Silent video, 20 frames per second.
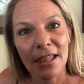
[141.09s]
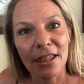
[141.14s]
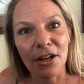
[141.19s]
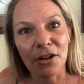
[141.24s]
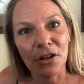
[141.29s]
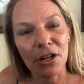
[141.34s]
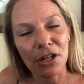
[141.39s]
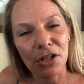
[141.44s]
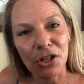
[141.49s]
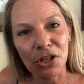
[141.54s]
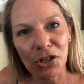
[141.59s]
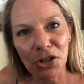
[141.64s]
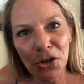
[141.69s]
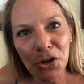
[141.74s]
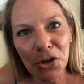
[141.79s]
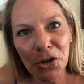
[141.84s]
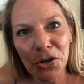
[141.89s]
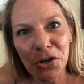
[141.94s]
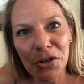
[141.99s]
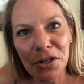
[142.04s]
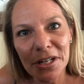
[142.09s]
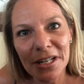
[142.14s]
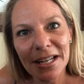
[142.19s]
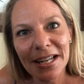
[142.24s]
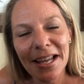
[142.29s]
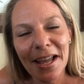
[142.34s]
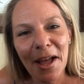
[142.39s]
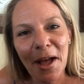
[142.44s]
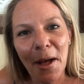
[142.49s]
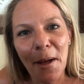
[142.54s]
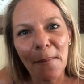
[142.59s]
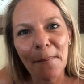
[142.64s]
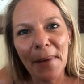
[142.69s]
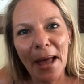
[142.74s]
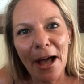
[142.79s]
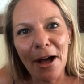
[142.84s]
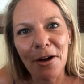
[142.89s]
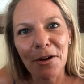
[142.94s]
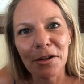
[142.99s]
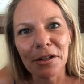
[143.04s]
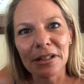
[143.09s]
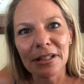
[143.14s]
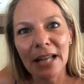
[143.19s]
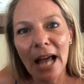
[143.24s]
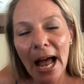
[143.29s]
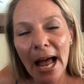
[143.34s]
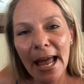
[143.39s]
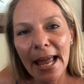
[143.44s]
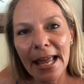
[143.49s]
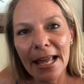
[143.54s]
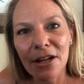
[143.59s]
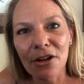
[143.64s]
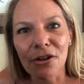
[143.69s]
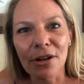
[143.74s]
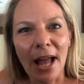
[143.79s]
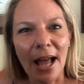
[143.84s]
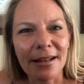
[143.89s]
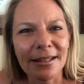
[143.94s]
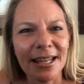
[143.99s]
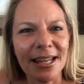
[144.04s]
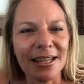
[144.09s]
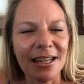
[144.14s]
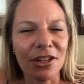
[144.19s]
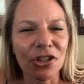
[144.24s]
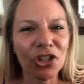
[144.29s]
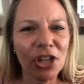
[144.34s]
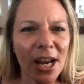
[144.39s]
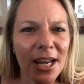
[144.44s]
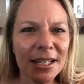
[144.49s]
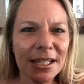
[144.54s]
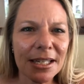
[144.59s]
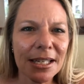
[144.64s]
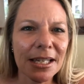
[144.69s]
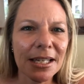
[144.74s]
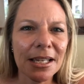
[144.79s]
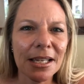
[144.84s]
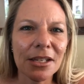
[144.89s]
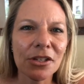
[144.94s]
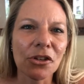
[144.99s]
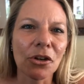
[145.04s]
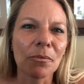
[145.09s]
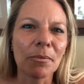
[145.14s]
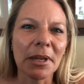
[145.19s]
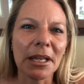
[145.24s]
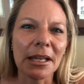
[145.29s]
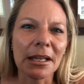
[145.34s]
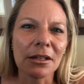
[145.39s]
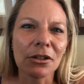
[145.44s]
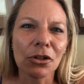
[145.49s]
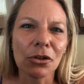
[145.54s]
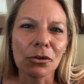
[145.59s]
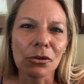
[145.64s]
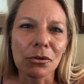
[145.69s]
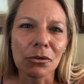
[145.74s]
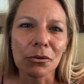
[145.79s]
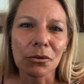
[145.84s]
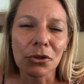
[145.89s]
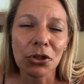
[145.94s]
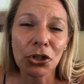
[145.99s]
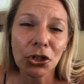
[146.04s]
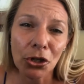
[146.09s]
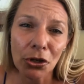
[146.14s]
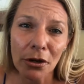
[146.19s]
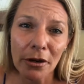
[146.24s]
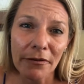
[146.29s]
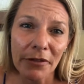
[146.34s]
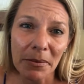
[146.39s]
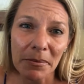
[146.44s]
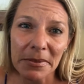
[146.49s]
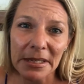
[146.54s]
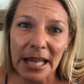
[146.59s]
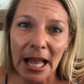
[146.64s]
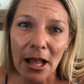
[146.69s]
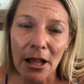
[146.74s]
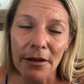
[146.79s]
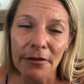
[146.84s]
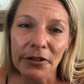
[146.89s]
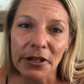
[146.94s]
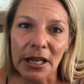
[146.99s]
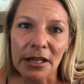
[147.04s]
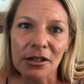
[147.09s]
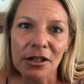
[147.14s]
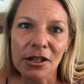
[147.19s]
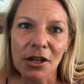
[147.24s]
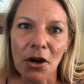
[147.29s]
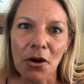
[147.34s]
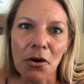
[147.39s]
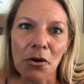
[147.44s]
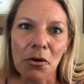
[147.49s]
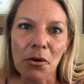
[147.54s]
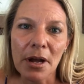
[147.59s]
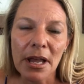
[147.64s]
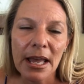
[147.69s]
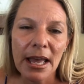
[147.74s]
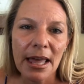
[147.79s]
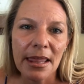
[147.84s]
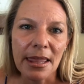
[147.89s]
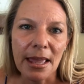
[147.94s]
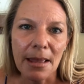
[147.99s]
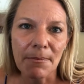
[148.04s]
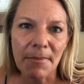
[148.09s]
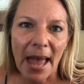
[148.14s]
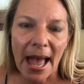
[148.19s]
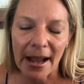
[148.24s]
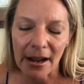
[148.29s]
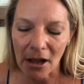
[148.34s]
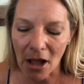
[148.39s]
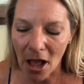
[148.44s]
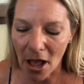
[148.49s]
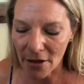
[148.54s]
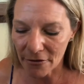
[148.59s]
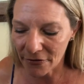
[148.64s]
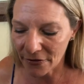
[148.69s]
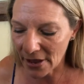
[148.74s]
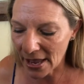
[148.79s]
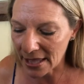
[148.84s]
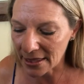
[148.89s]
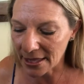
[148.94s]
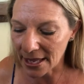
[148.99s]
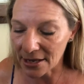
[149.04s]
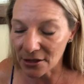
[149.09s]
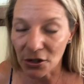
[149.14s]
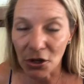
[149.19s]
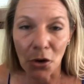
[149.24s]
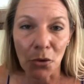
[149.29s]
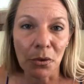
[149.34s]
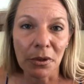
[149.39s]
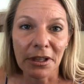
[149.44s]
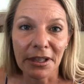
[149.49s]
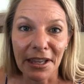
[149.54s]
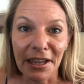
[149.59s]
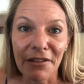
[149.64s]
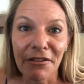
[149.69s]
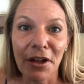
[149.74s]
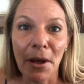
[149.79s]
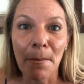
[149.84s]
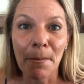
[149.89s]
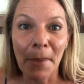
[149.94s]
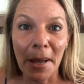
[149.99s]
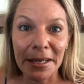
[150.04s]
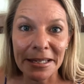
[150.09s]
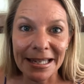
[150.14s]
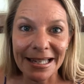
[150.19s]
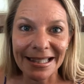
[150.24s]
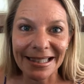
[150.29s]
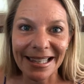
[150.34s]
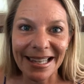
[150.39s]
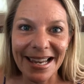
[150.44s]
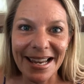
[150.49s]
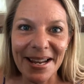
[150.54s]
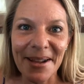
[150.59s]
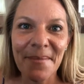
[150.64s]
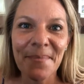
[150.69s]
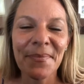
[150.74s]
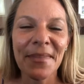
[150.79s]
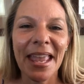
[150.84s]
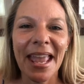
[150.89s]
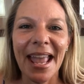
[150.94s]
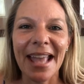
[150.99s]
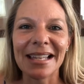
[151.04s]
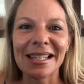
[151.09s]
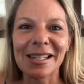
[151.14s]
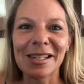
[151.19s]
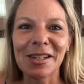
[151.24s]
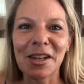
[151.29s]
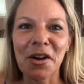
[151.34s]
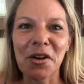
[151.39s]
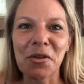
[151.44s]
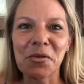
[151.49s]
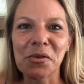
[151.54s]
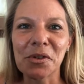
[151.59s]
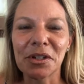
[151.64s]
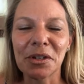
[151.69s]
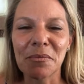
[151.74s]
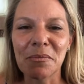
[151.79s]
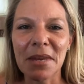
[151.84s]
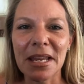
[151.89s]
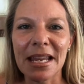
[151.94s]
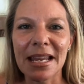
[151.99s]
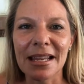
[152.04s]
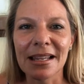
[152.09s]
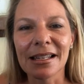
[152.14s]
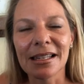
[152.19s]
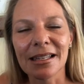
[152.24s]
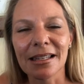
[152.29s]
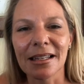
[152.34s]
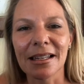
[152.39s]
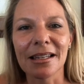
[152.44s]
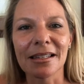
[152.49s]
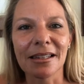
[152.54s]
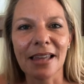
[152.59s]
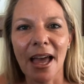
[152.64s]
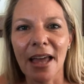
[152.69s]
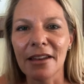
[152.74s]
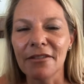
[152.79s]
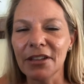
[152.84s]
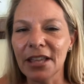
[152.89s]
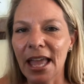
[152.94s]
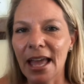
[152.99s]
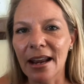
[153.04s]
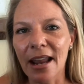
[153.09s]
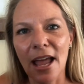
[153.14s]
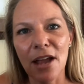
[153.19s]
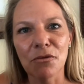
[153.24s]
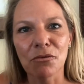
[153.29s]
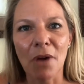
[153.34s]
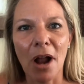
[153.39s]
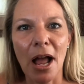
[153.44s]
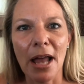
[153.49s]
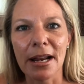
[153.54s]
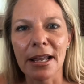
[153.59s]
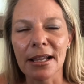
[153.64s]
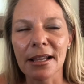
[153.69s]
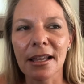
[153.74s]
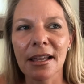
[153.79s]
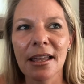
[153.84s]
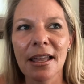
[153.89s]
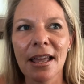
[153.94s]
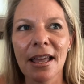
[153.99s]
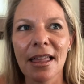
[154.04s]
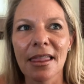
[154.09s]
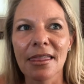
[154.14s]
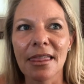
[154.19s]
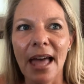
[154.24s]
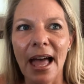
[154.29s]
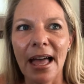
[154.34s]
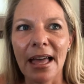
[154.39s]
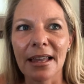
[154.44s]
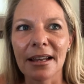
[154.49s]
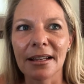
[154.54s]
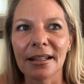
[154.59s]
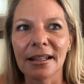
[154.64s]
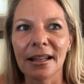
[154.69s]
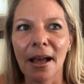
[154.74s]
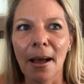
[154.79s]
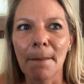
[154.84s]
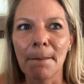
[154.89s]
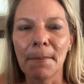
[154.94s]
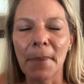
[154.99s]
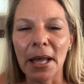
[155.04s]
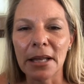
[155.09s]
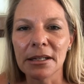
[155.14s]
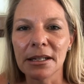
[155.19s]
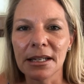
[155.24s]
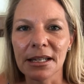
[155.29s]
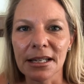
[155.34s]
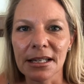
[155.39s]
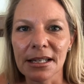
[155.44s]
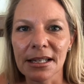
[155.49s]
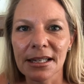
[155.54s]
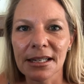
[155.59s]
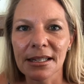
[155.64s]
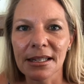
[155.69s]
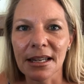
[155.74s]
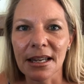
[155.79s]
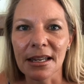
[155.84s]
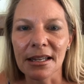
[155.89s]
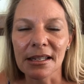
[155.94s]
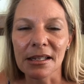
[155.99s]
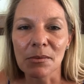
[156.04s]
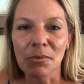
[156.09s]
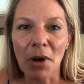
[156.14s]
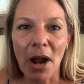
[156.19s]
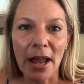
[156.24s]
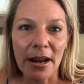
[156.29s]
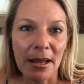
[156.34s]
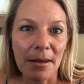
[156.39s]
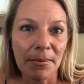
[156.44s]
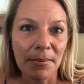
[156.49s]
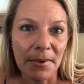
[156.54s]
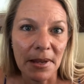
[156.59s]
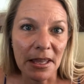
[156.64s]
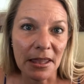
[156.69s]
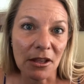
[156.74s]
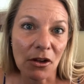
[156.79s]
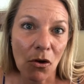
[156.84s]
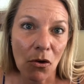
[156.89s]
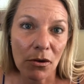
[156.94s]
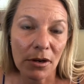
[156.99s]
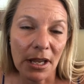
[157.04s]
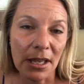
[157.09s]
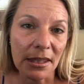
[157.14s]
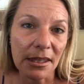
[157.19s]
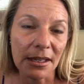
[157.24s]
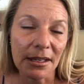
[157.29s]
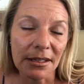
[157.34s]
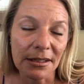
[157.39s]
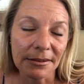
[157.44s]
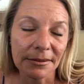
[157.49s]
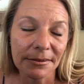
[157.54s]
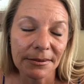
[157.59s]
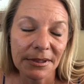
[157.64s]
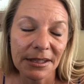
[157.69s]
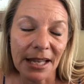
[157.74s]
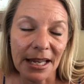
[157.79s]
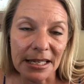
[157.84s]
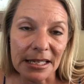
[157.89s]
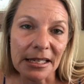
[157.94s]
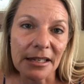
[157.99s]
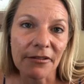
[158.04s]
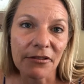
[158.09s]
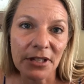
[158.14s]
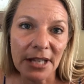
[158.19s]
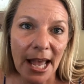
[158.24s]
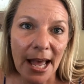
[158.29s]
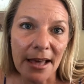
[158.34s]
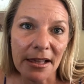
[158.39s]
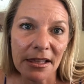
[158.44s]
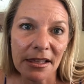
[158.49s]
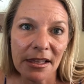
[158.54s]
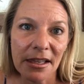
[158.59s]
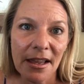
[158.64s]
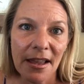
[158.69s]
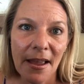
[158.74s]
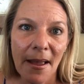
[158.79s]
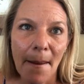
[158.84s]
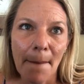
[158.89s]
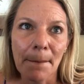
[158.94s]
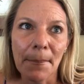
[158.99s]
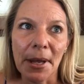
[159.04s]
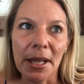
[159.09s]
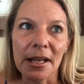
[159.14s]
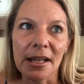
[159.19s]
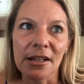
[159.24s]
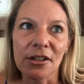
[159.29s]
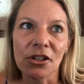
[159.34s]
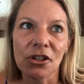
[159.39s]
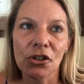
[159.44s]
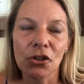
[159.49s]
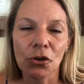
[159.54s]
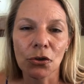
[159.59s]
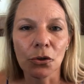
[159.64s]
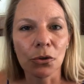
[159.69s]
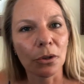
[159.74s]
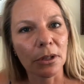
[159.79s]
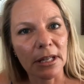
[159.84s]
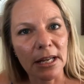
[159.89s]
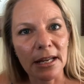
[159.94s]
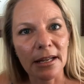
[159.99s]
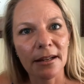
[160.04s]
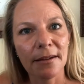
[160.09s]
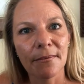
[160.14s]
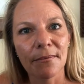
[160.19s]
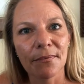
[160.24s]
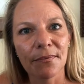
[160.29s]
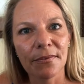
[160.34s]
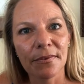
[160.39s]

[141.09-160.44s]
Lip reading: They're concerned about dying or not taking chances or being too sure of themselves, and so they back off and they don't live abundantly. And so to me, it's kind of, again, ironic that abundance is brought up in the sentence of death, but it's truly,